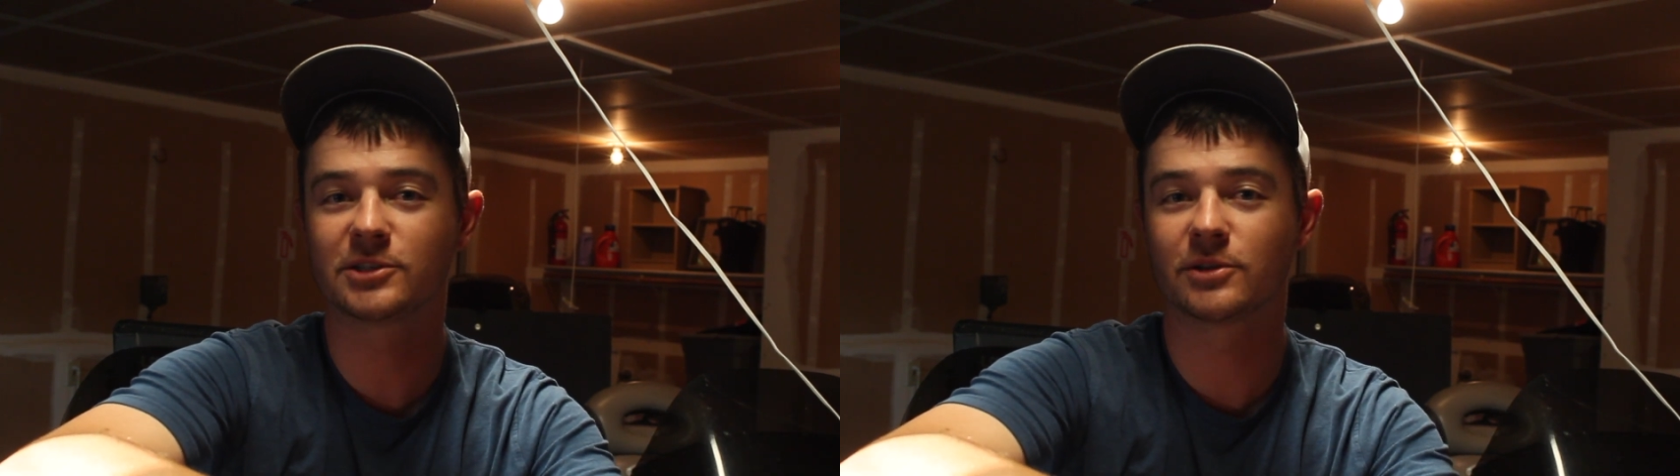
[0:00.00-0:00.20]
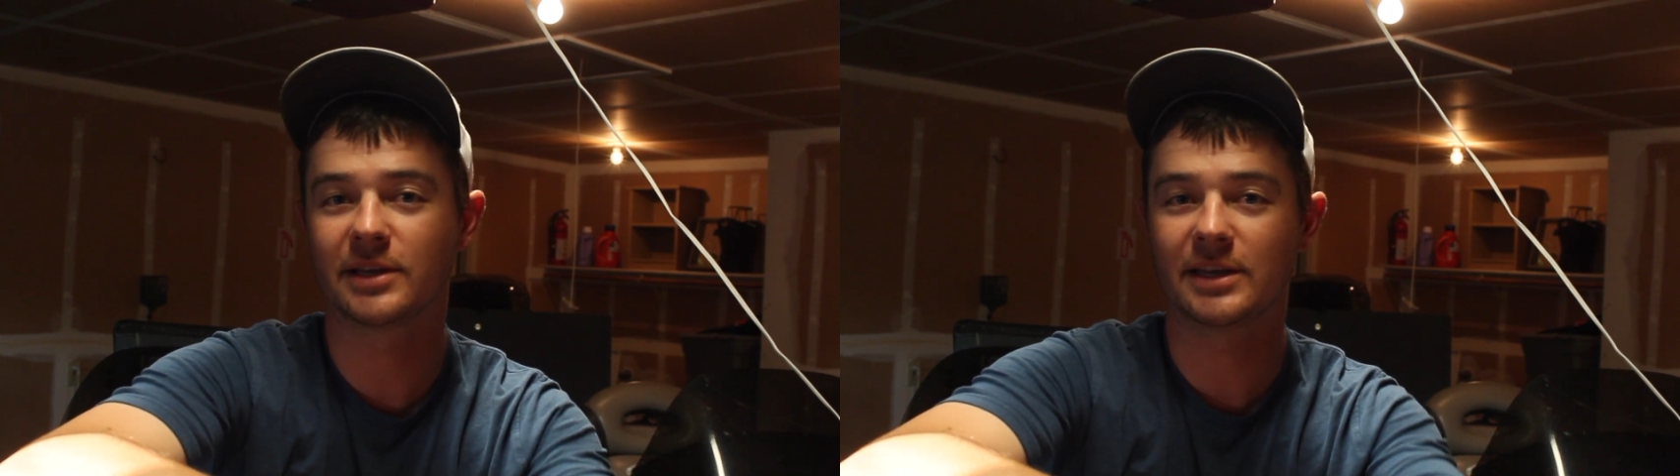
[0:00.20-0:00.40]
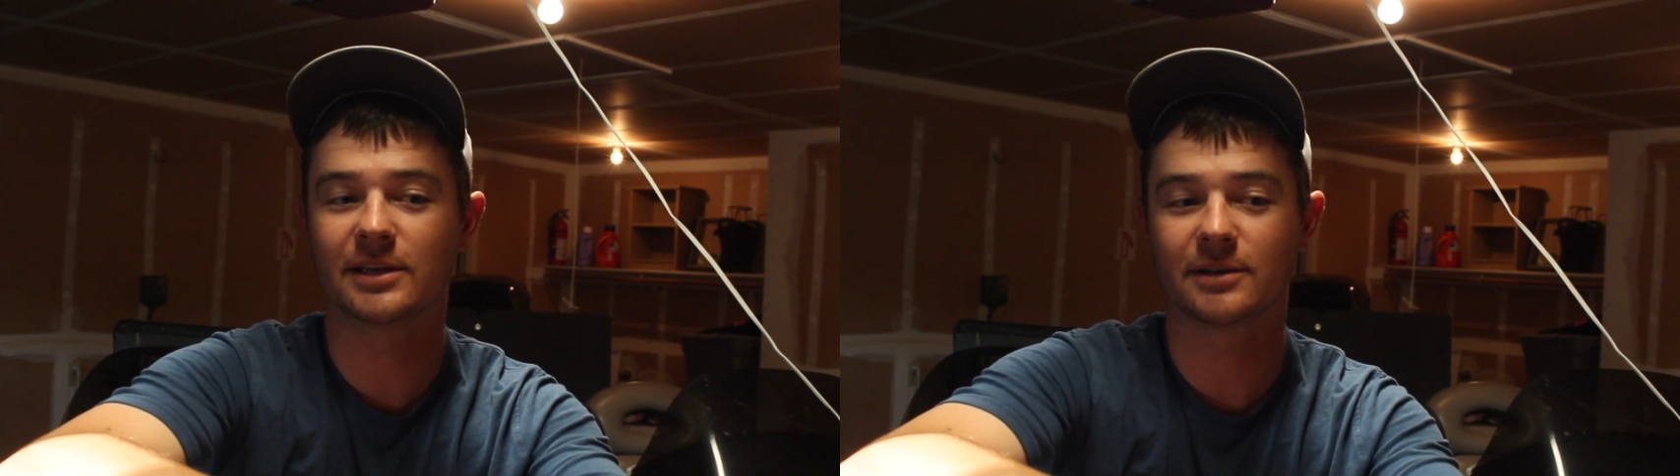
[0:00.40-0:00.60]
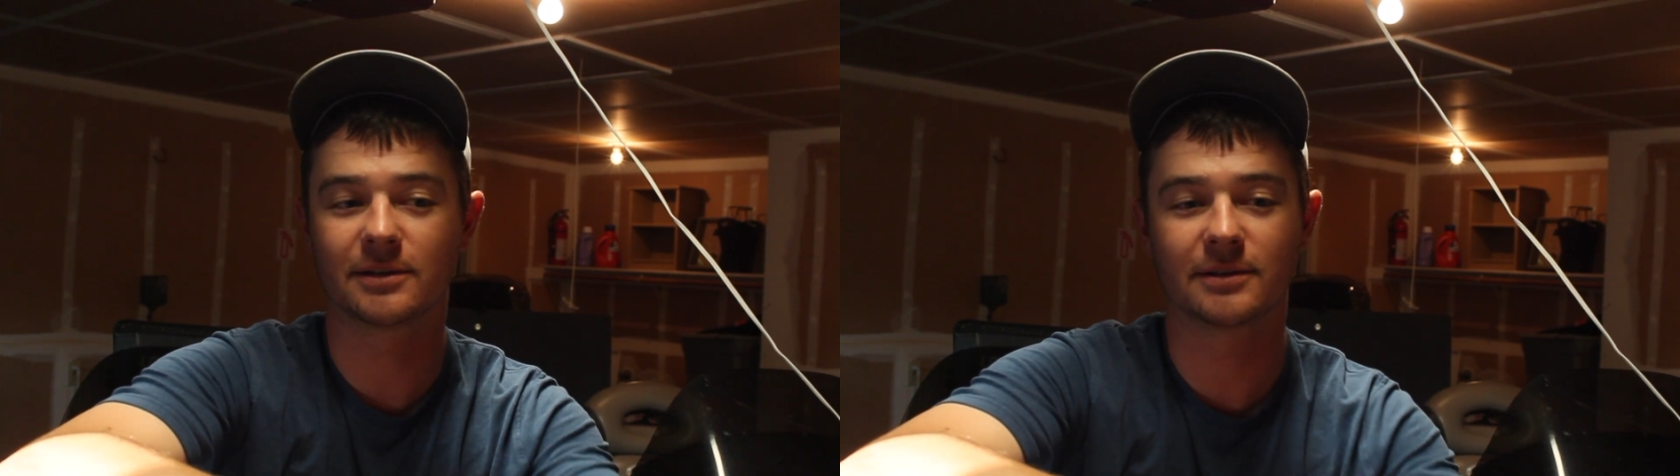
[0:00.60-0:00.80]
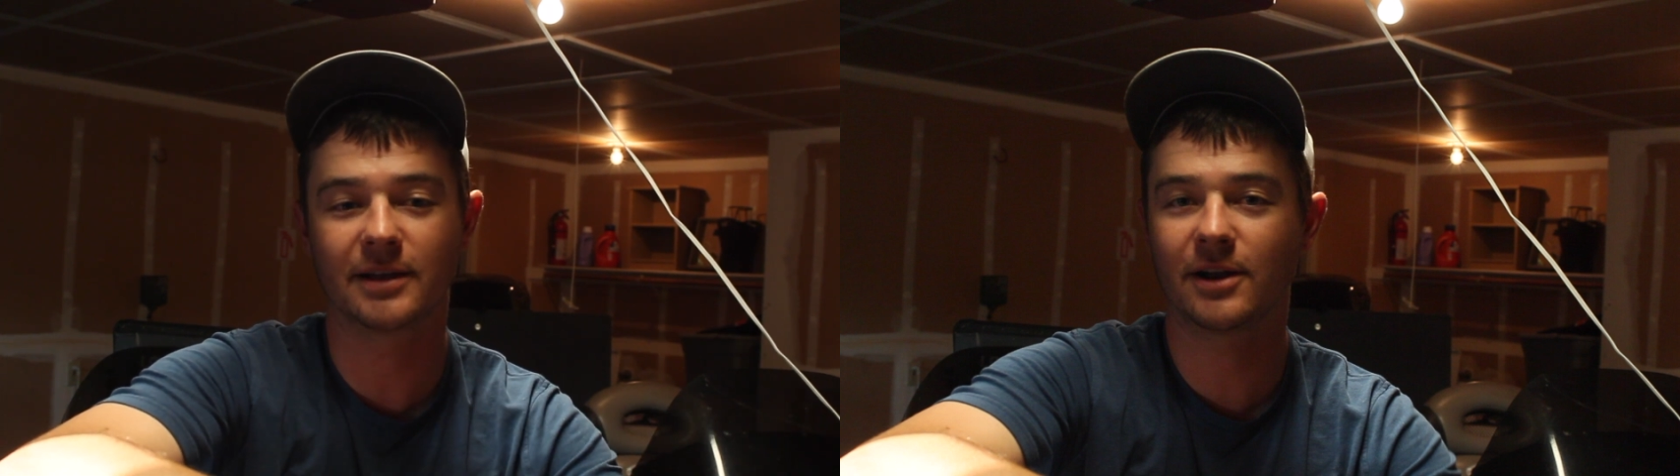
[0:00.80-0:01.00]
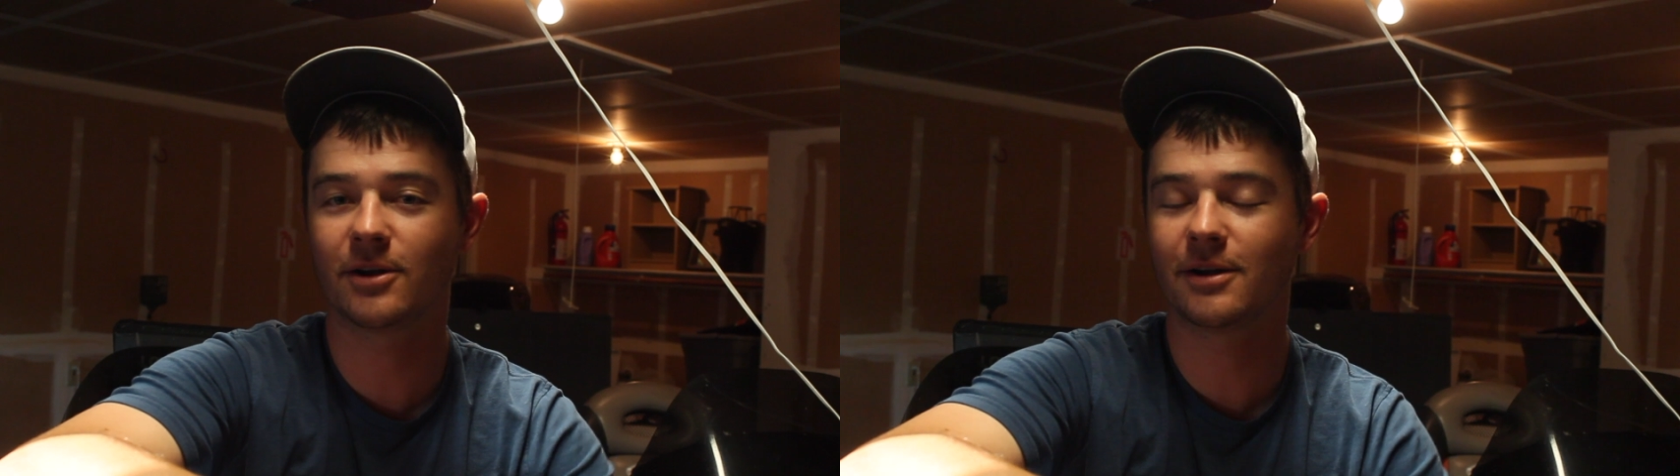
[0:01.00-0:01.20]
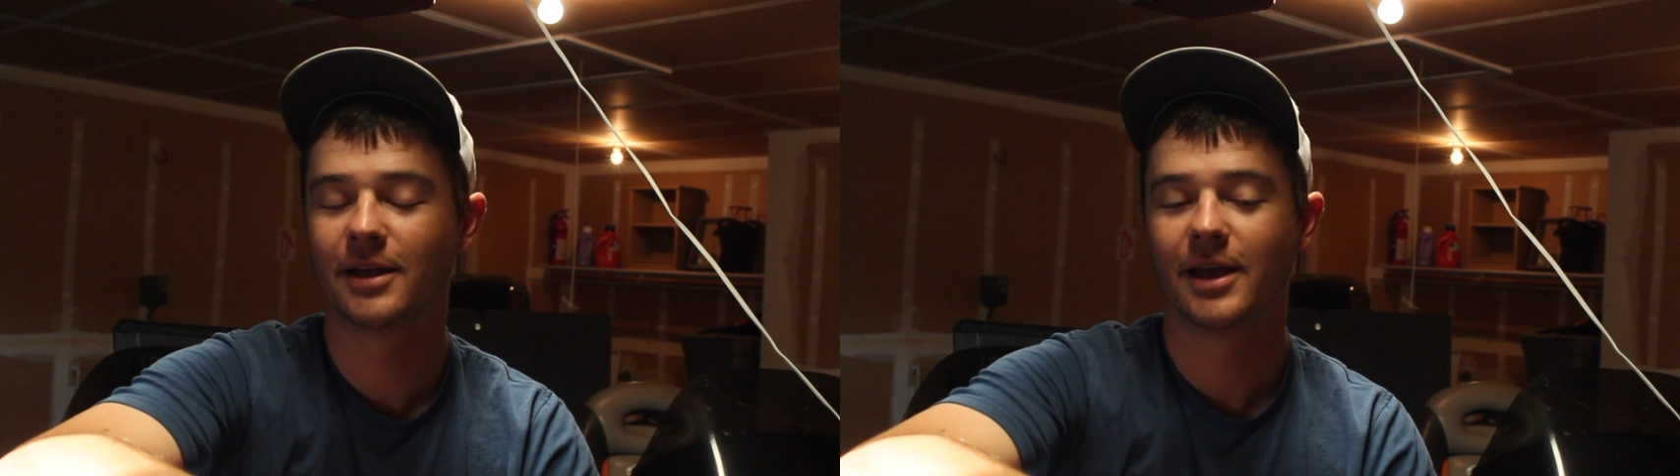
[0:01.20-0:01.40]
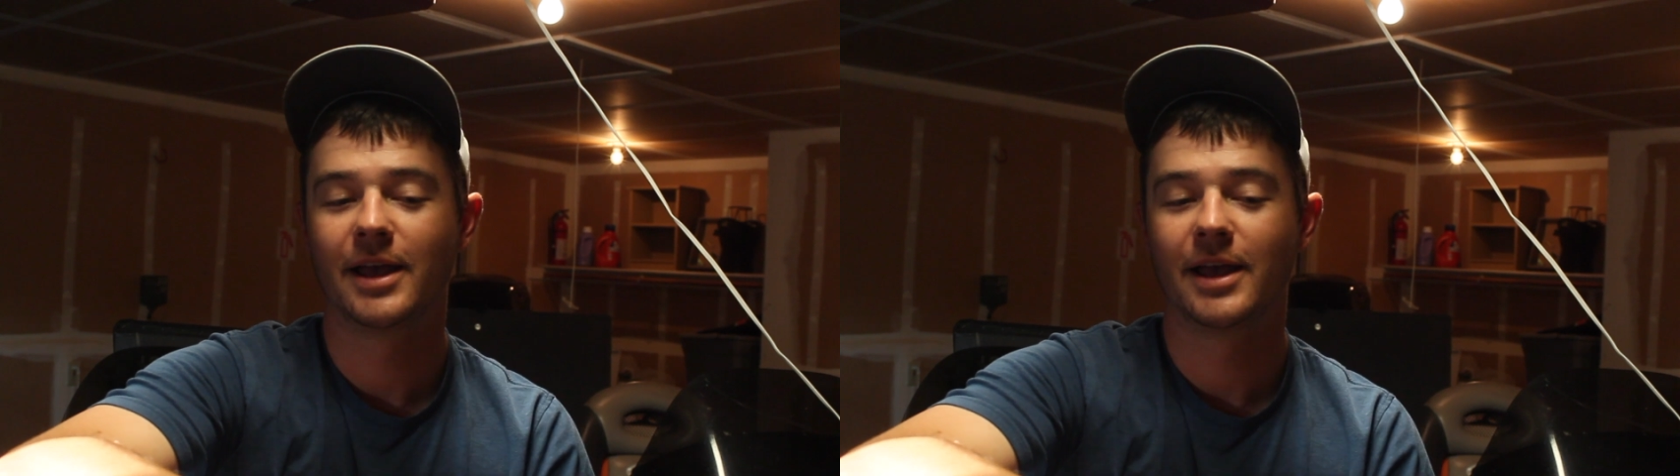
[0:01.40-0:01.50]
so that he could net her,